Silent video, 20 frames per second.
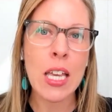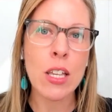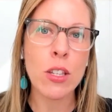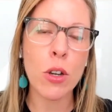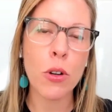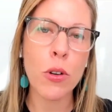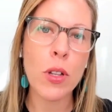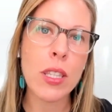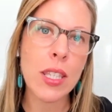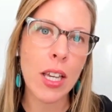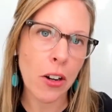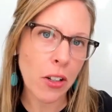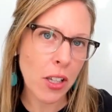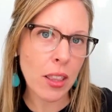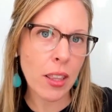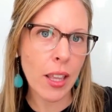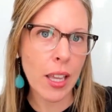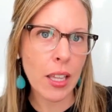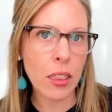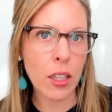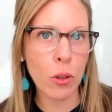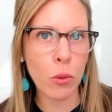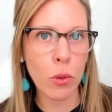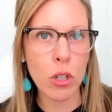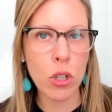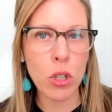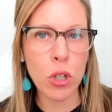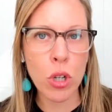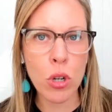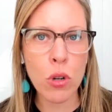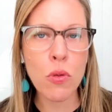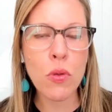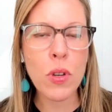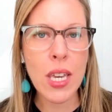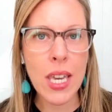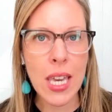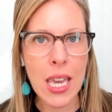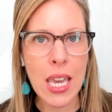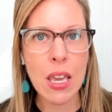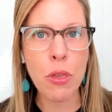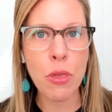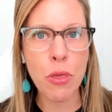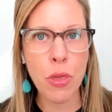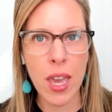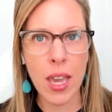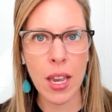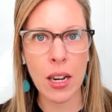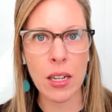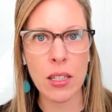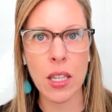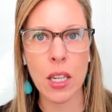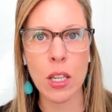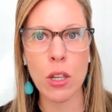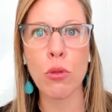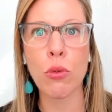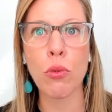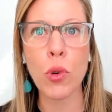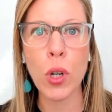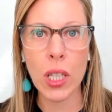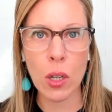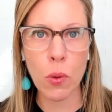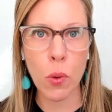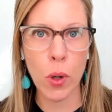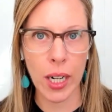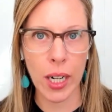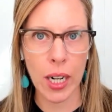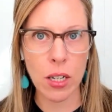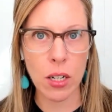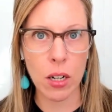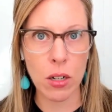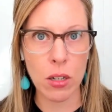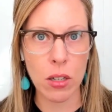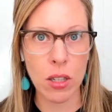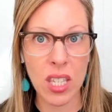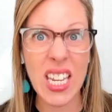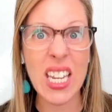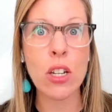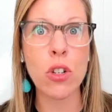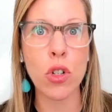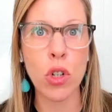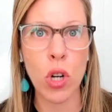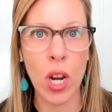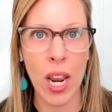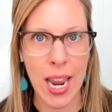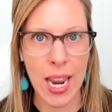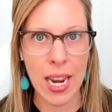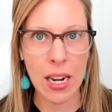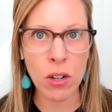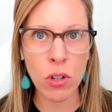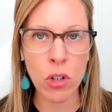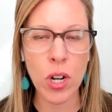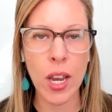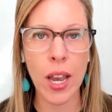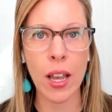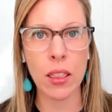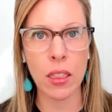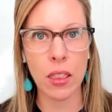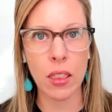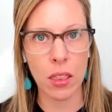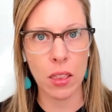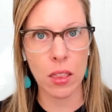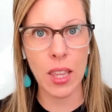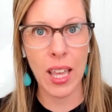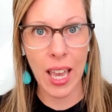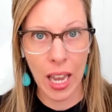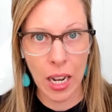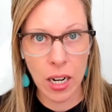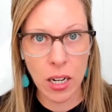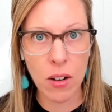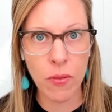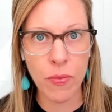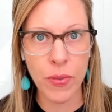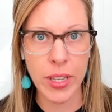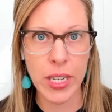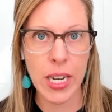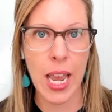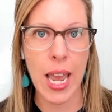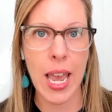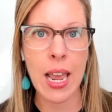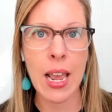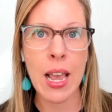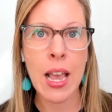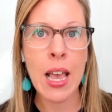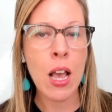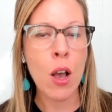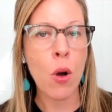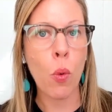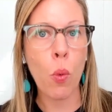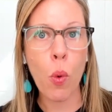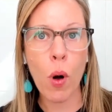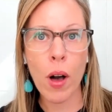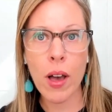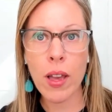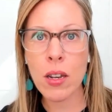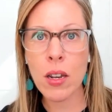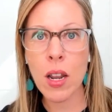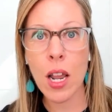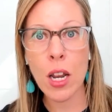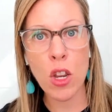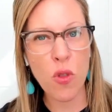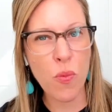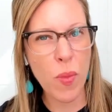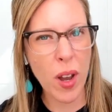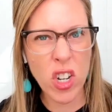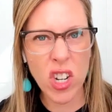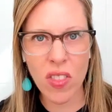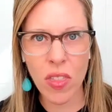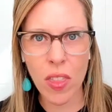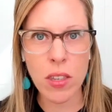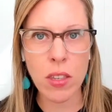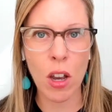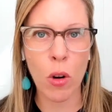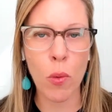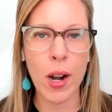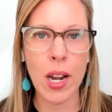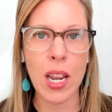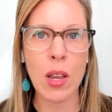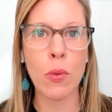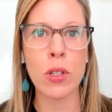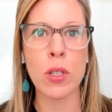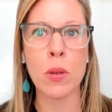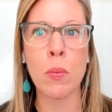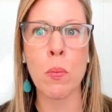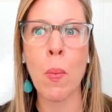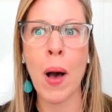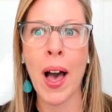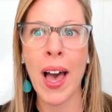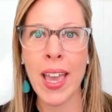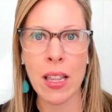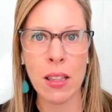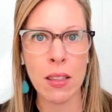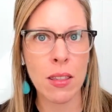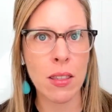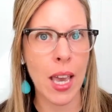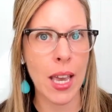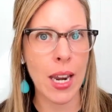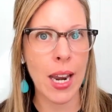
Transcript: So it sounded like there were two key things that you really wanted to see change at the end of the day. One, and you mentioned this already, was mindset.